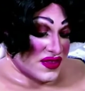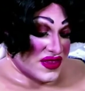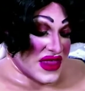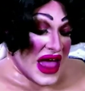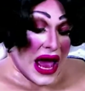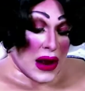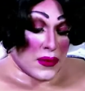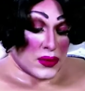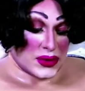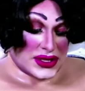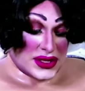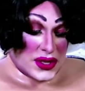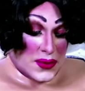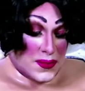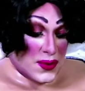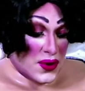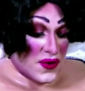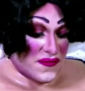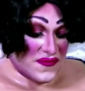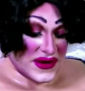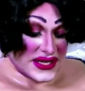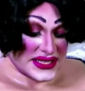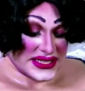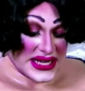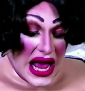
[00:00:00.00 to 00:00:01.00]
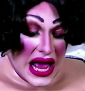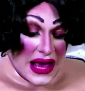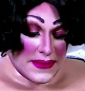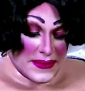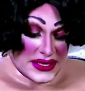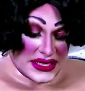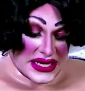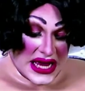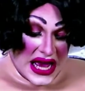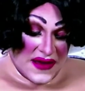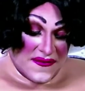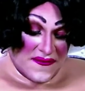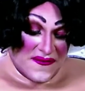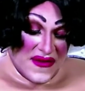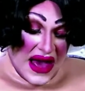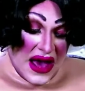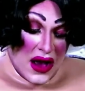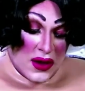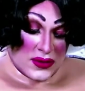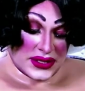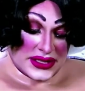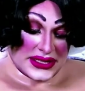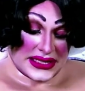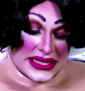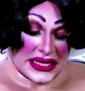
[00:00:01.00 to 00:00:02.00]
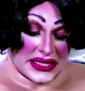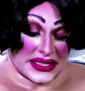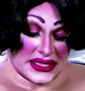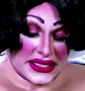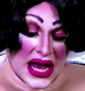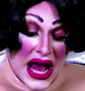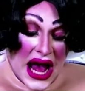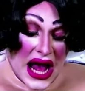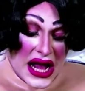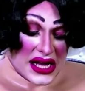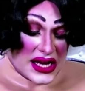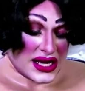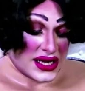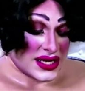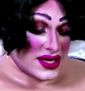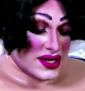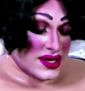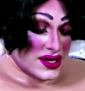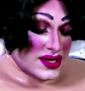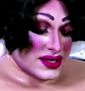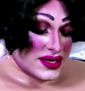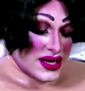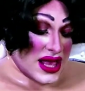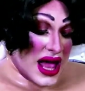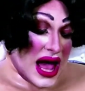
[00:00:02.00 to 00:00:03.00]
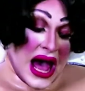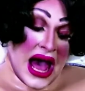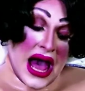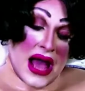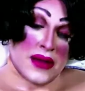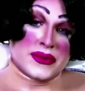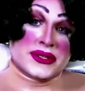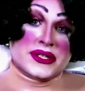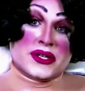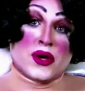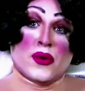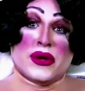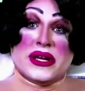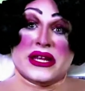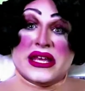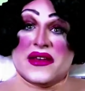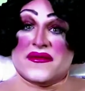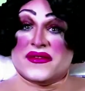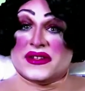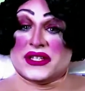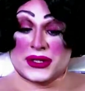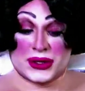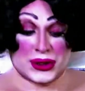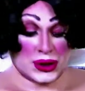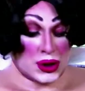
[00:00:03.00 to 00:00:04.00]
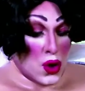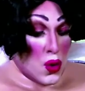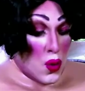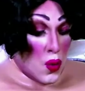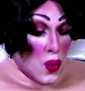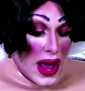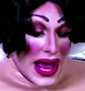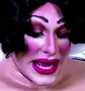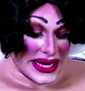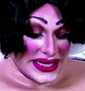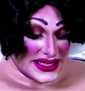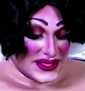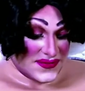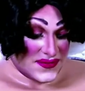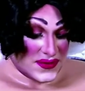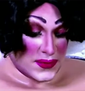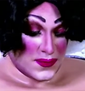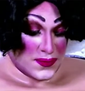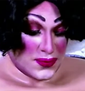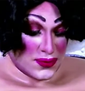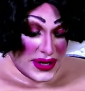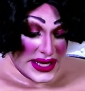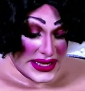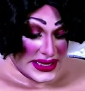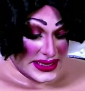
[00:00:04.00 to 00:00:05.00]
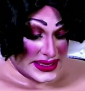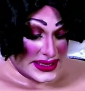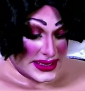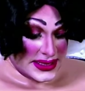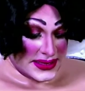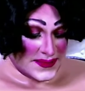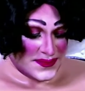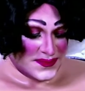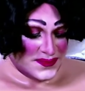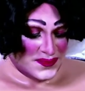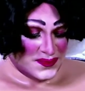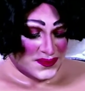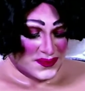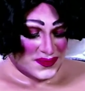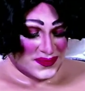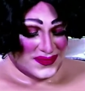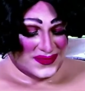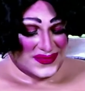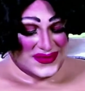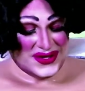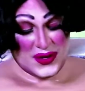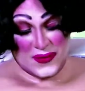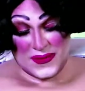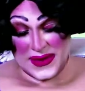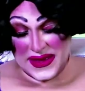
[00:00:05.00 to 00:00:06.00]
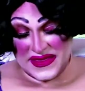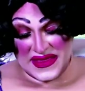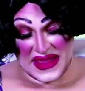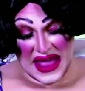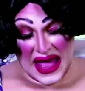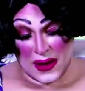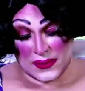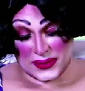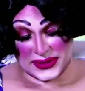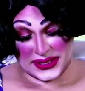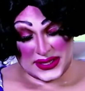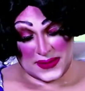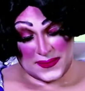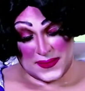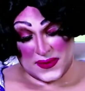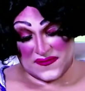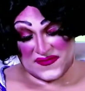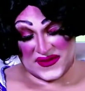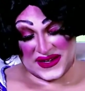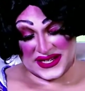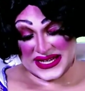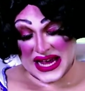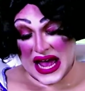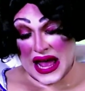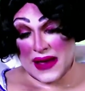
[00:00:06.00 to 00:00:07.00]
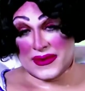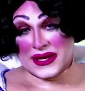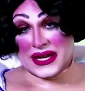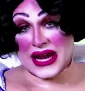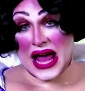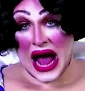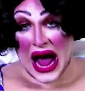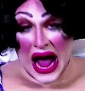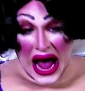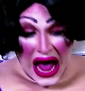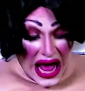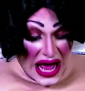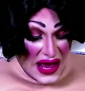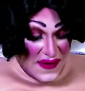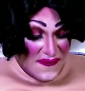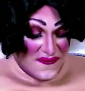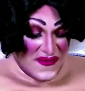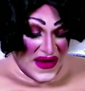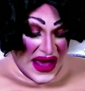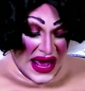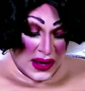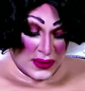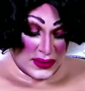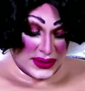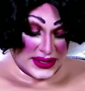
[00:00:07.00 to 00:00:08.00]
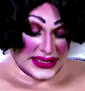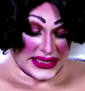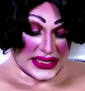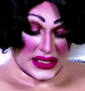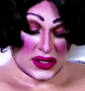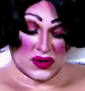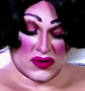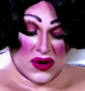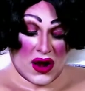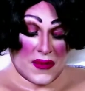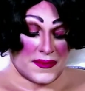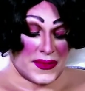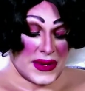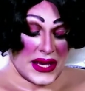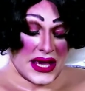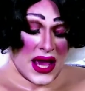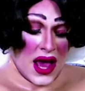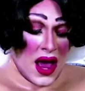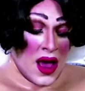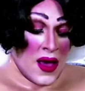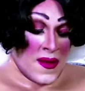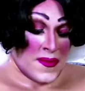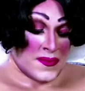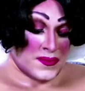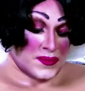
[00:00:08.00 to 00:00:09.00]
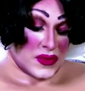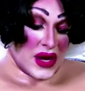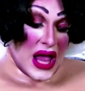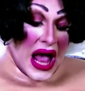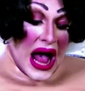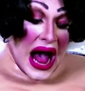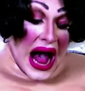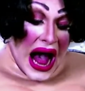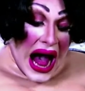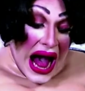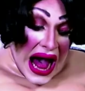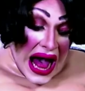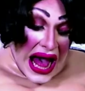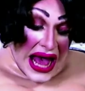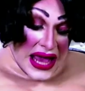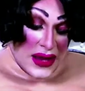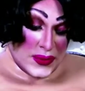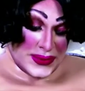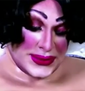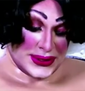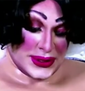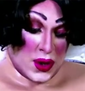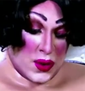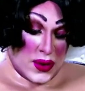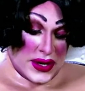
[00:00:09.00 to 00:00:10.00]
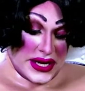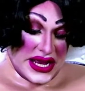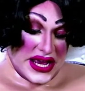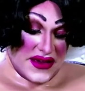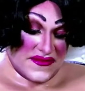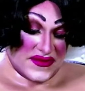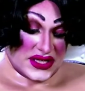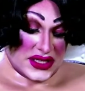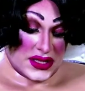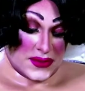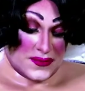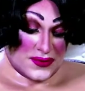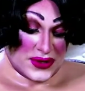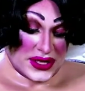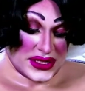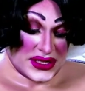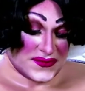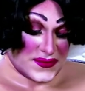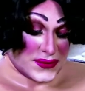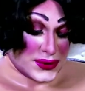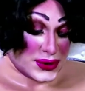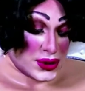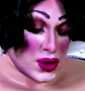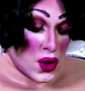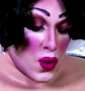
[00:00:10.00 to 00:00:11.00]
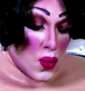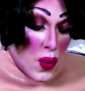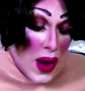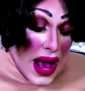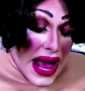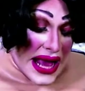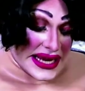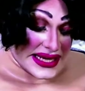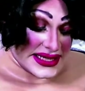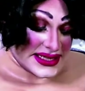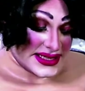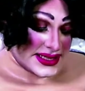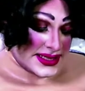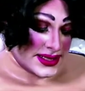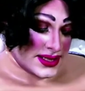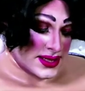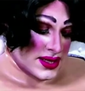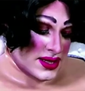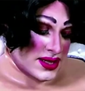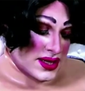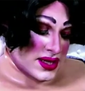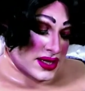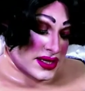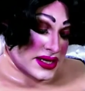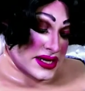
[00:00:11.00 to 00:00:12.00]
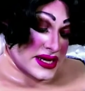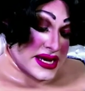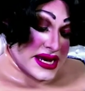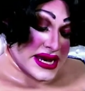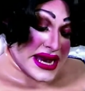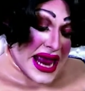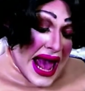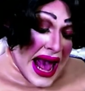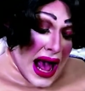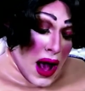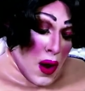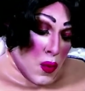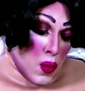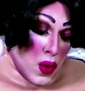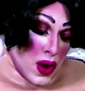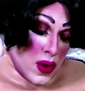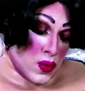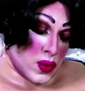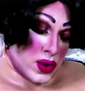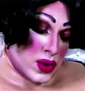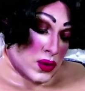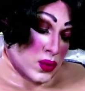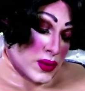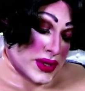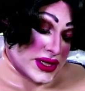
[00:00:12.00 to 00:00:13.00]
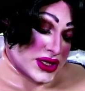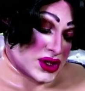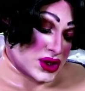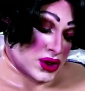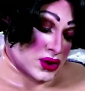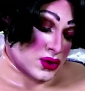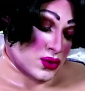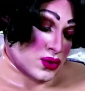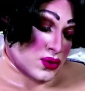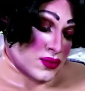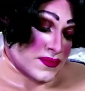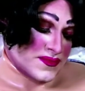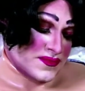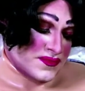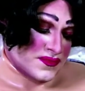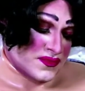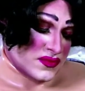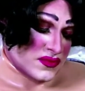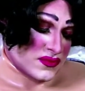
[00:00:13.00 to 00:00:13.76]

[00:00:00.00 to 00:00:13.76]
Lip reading: "That was the perfect diamond I found," said Doc. "I was going to give it to Snow White for the prince." "You mean that was the perfect diamond I found," said Grumpy. "I was going to give it to the prince for Snow White. Now what will we do?"